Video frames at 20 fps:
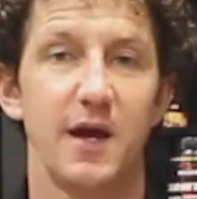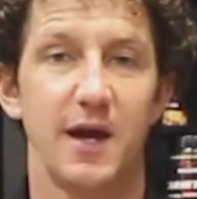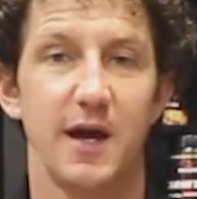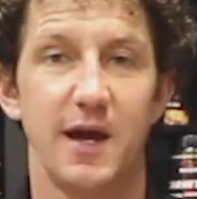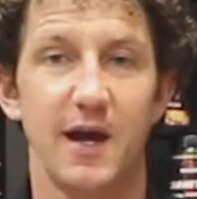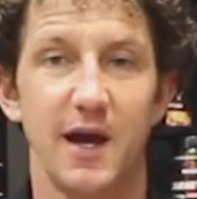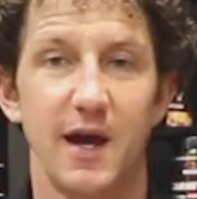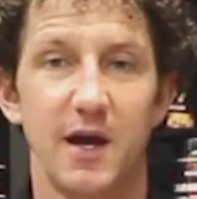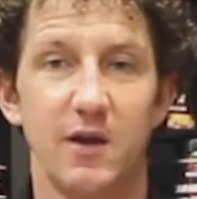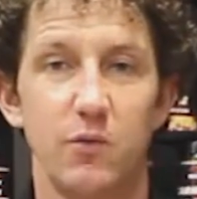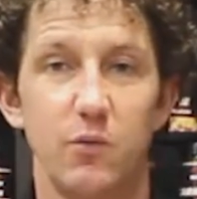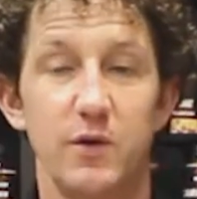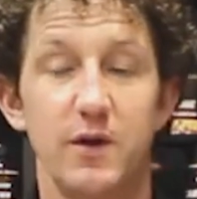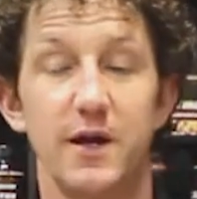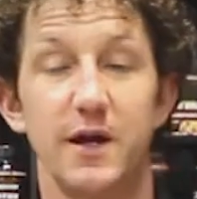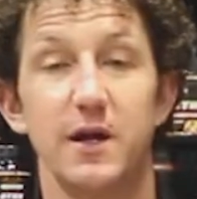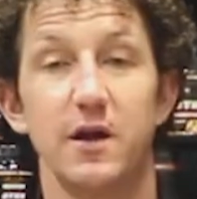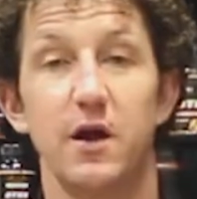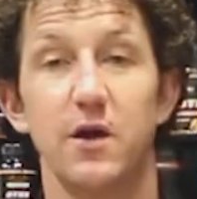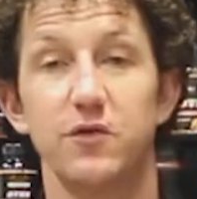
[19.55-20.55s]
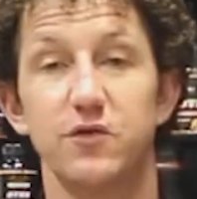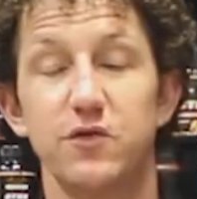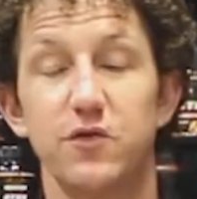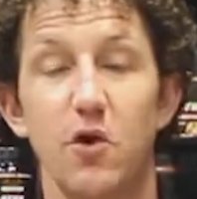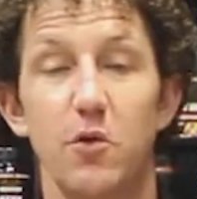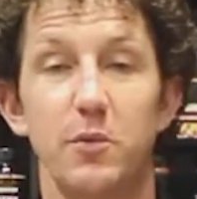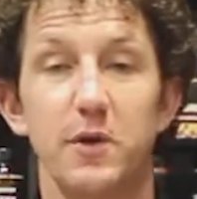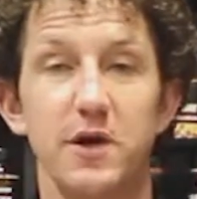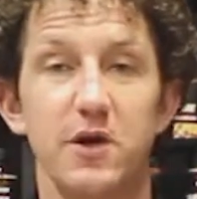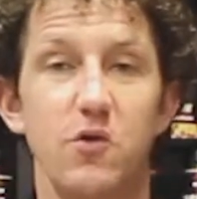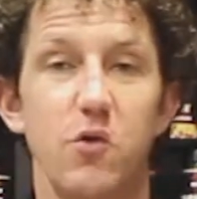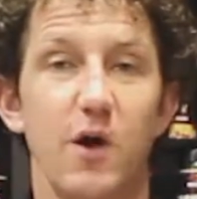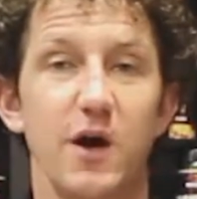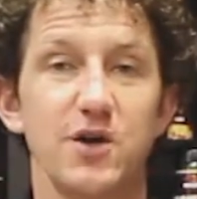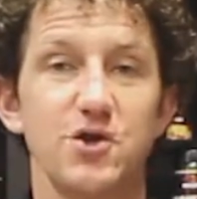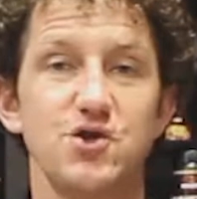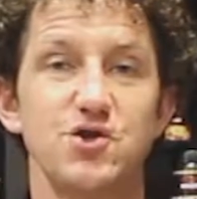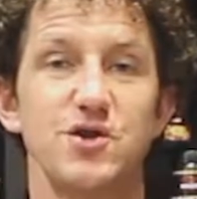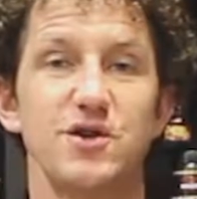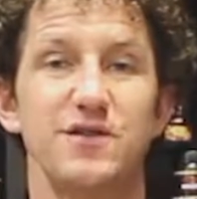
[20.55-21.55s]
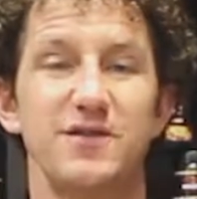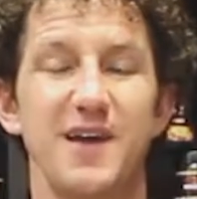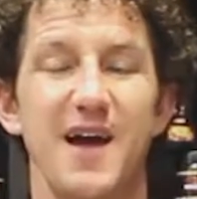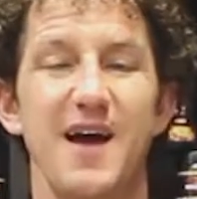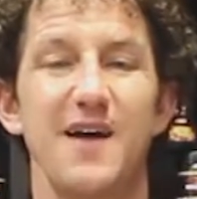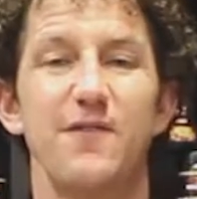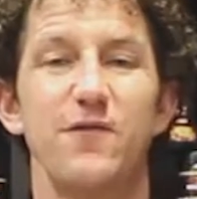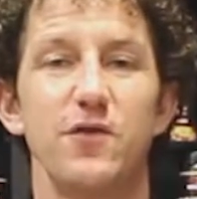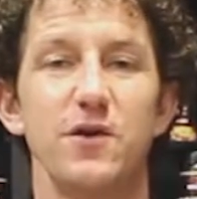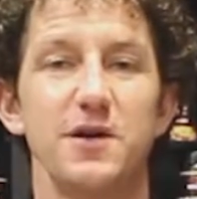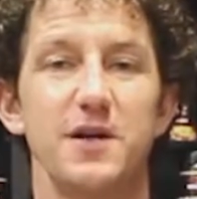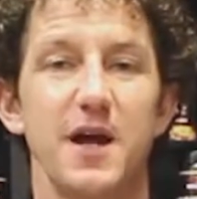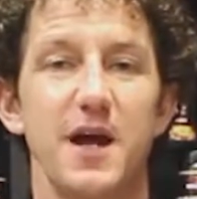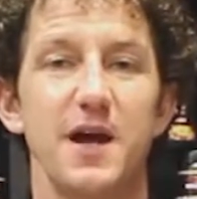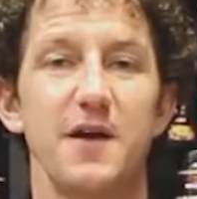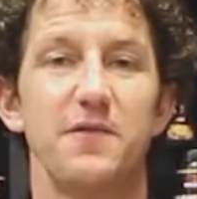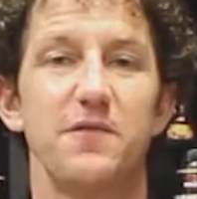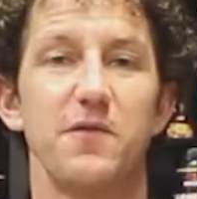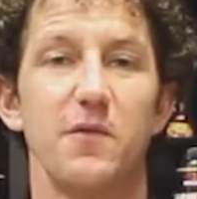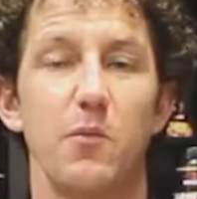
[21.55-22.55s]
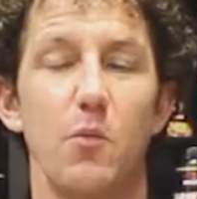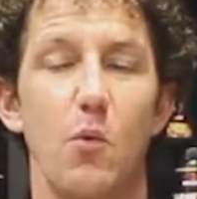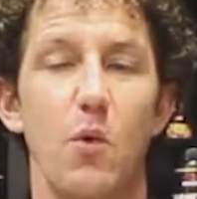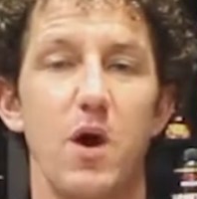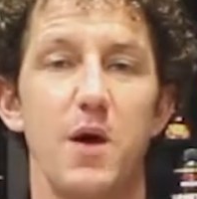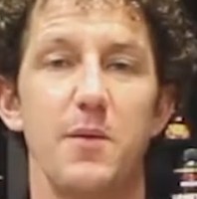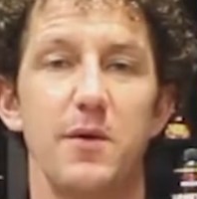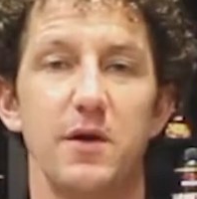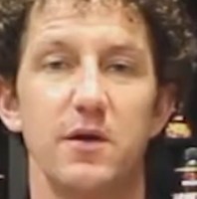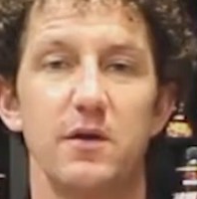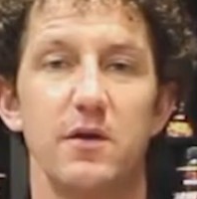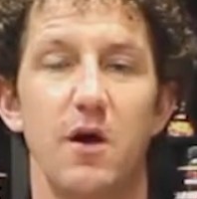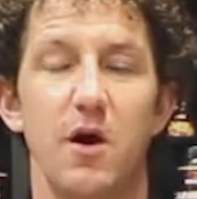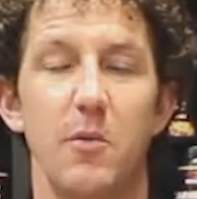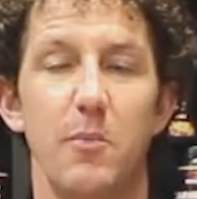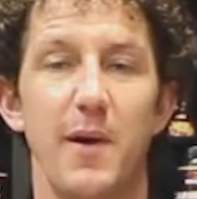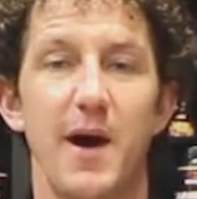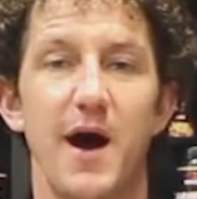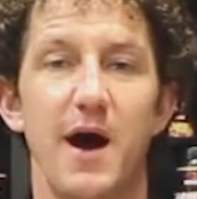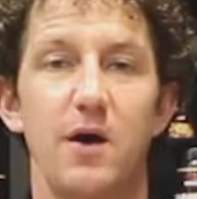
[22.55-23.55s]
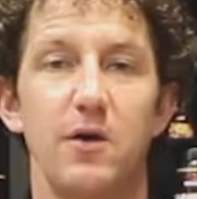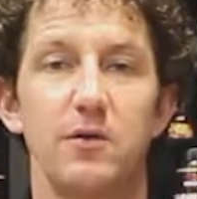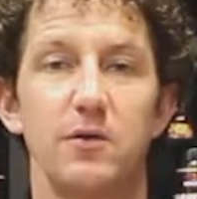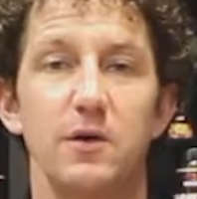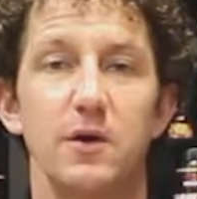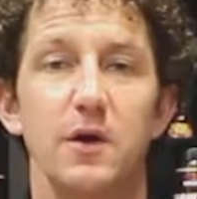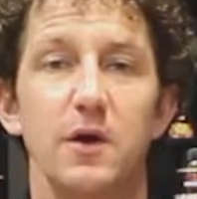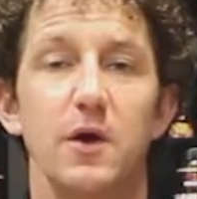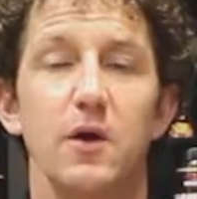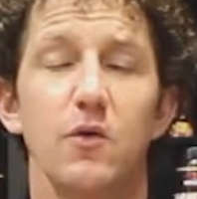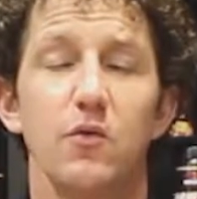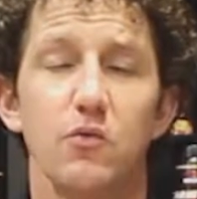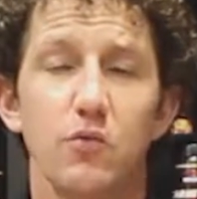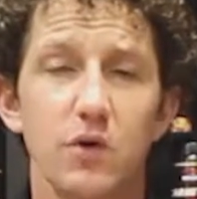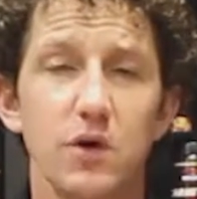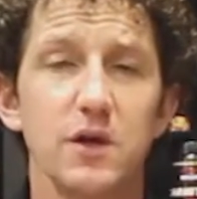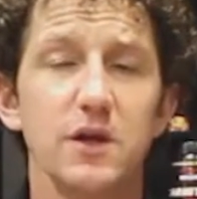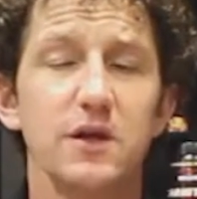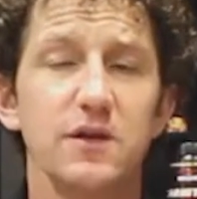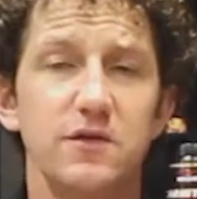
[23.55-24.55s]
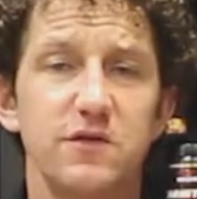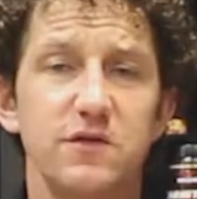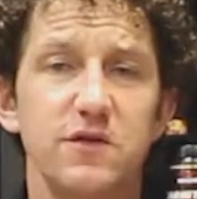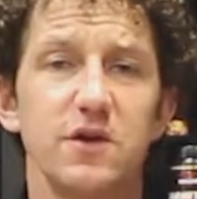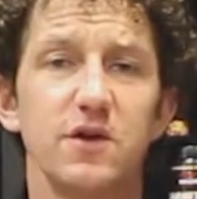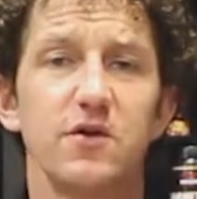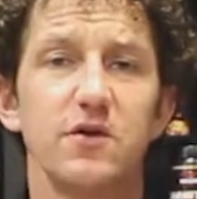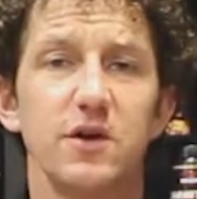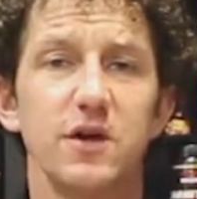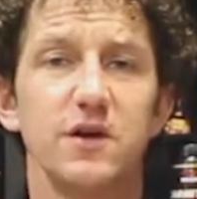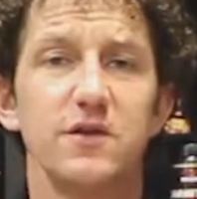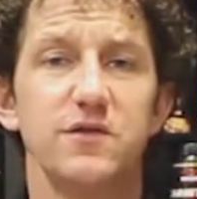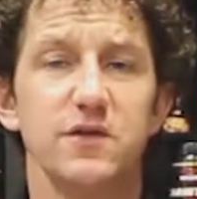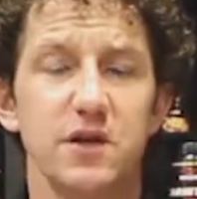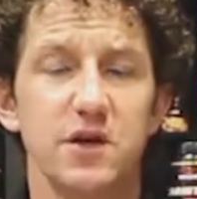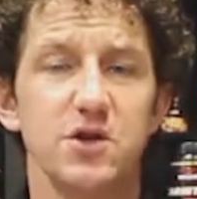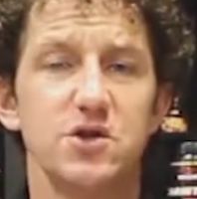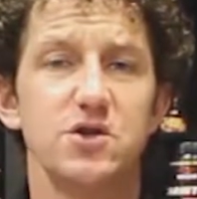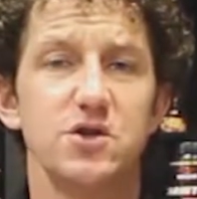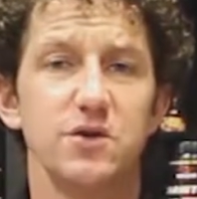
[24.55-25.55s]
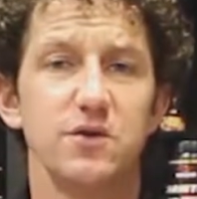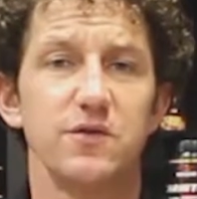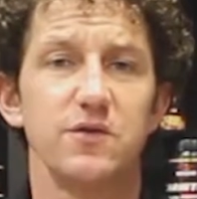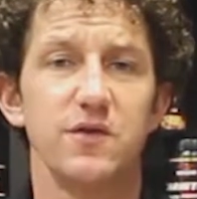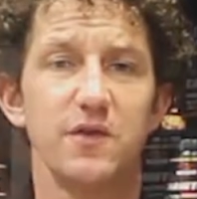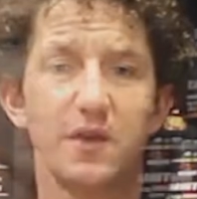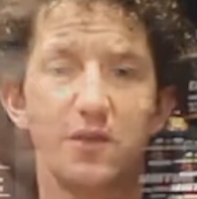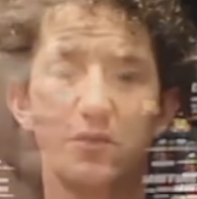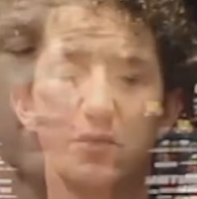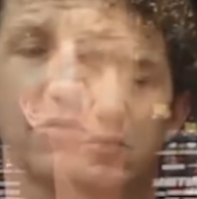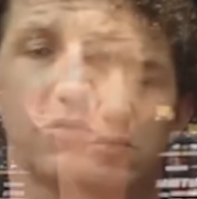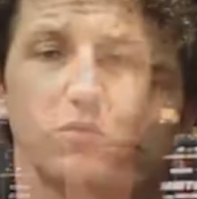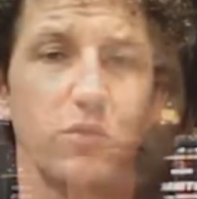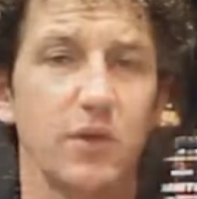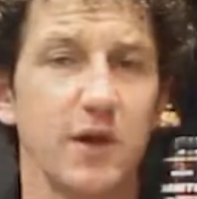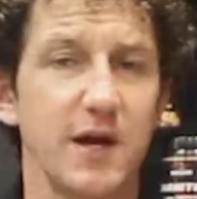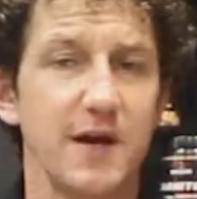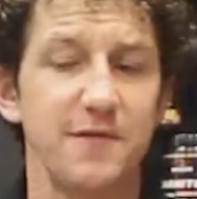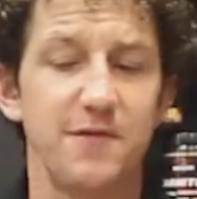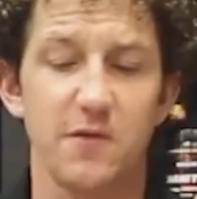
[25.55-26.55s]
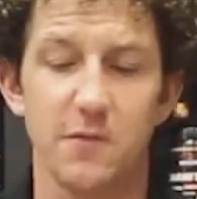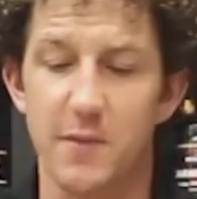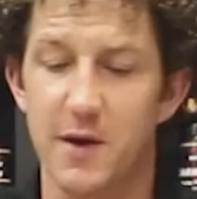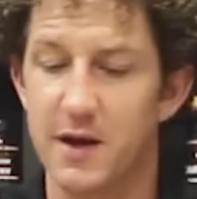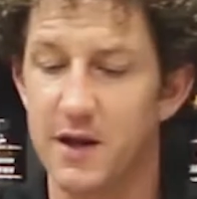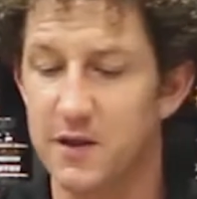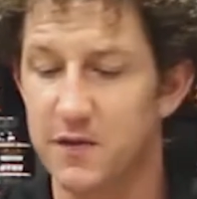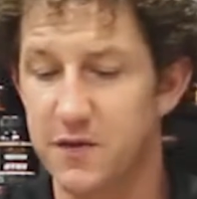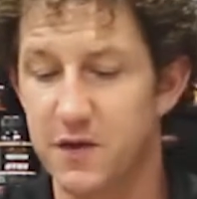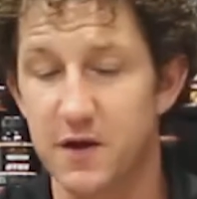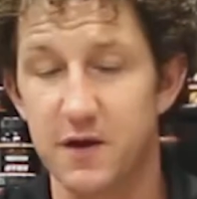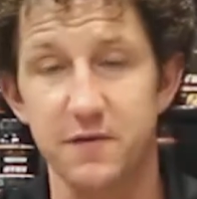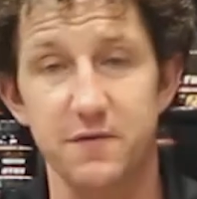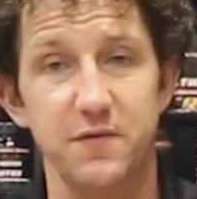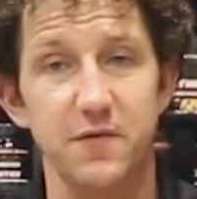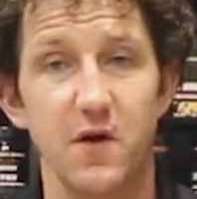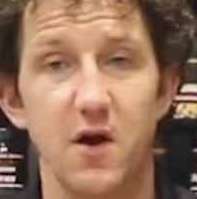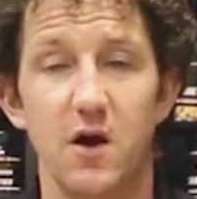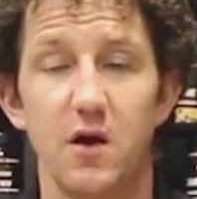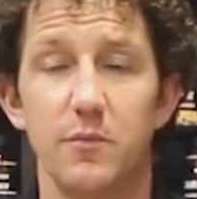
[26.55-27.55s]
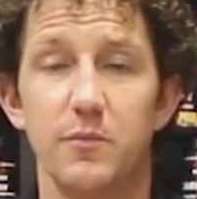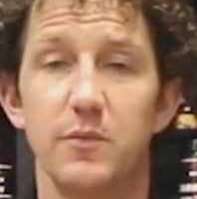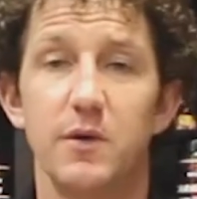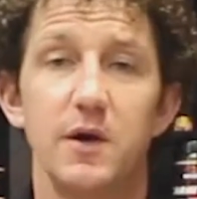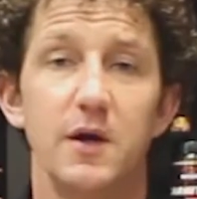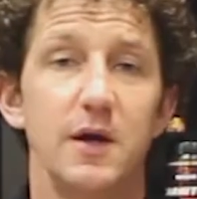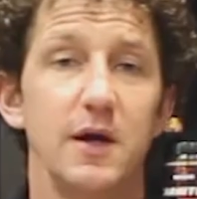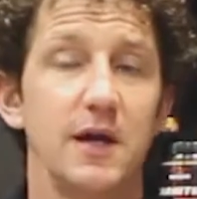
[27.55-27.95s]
and we get so many questions every day from women about really serious issues. And this could relate from anything from